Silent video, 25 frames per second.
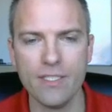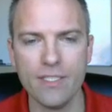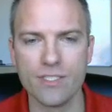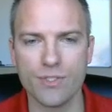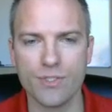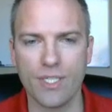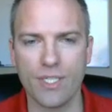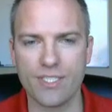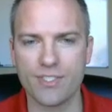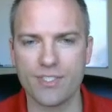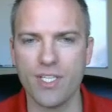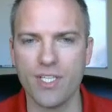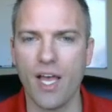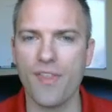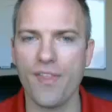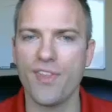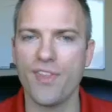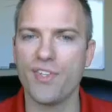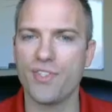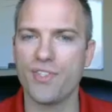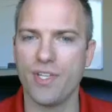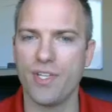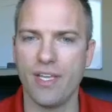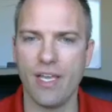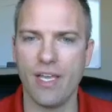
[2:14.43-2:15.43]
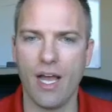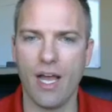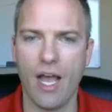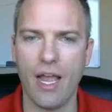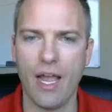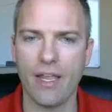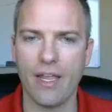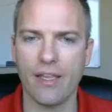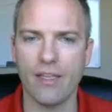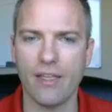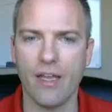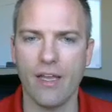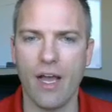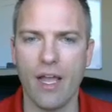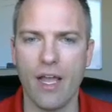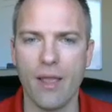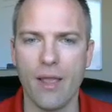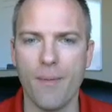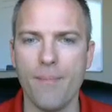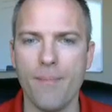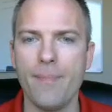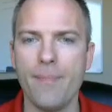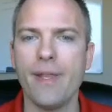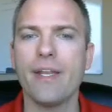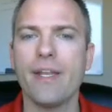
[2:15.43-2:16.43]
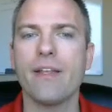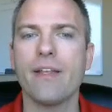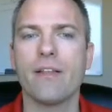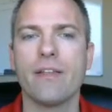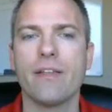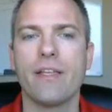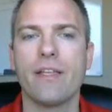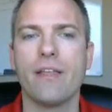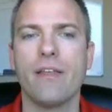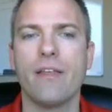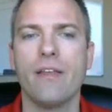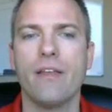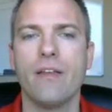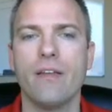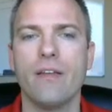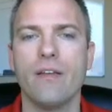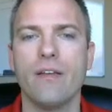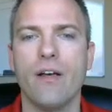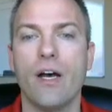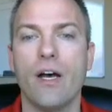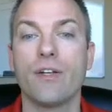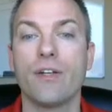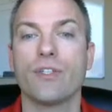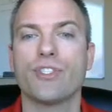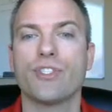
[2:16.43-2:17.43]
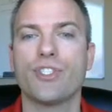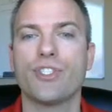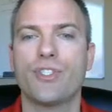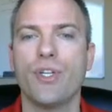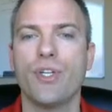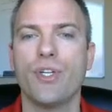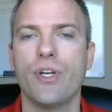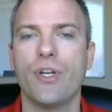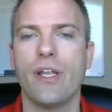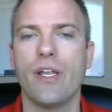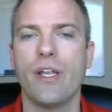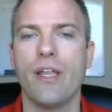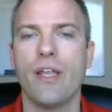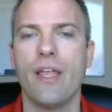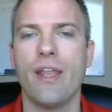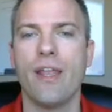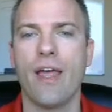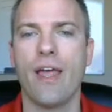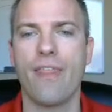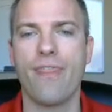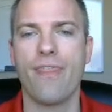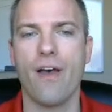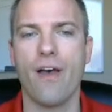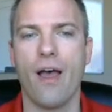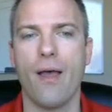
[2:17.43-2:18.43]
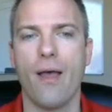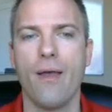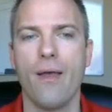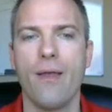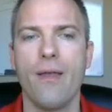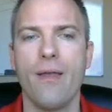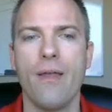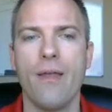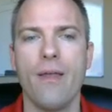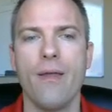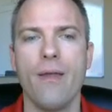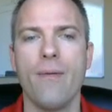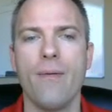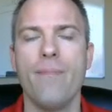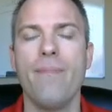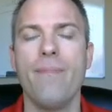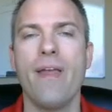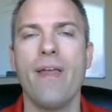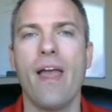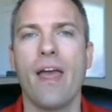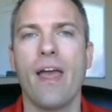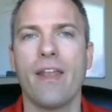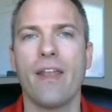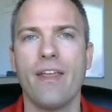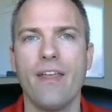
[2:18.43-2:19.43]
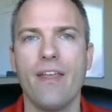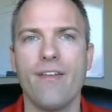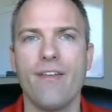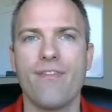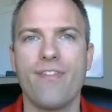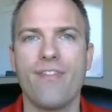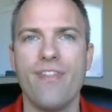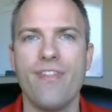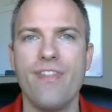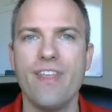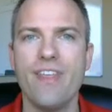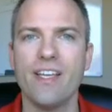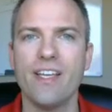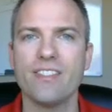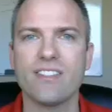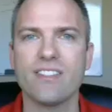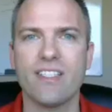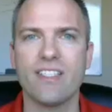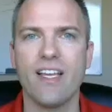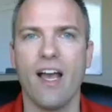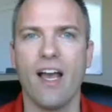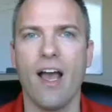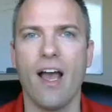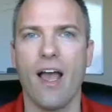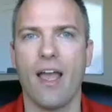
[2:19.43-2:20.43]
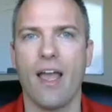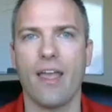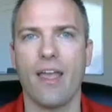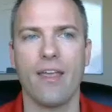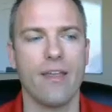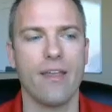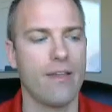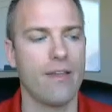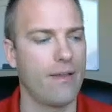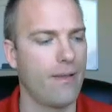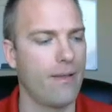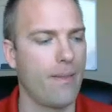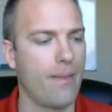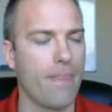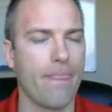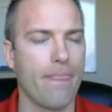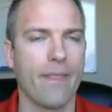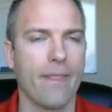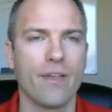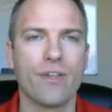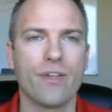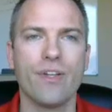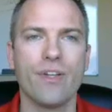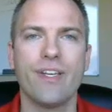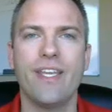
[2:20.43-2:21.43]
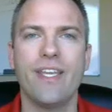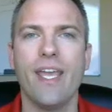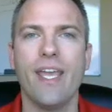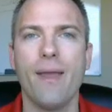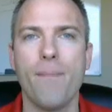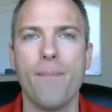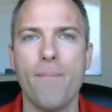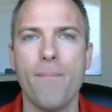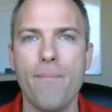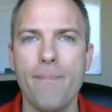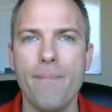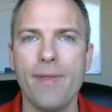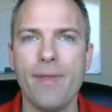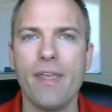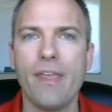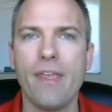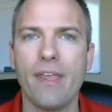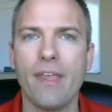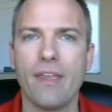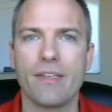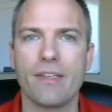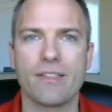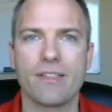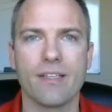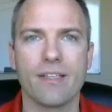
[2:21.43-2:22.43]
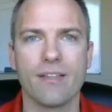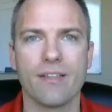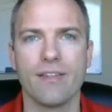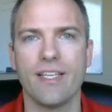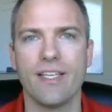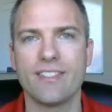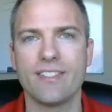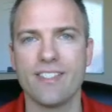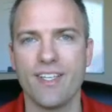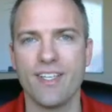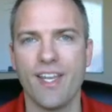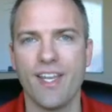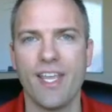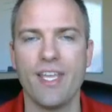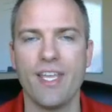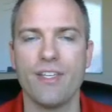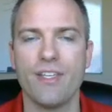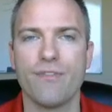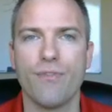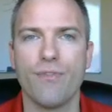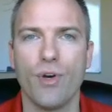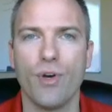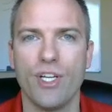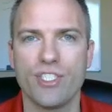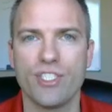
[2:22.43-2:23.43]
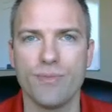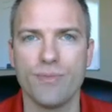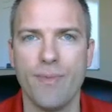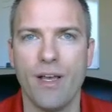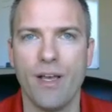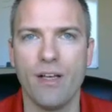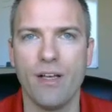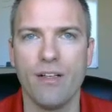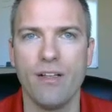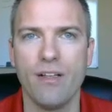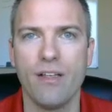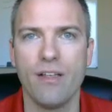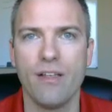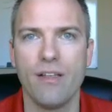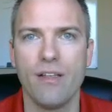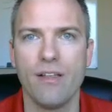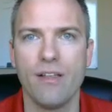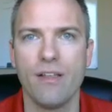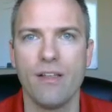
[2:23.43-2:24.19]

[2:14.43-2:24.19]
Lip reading: So I saw this, I immediately understood it, and I thought, man, if this guy could get me to listen to his voicemail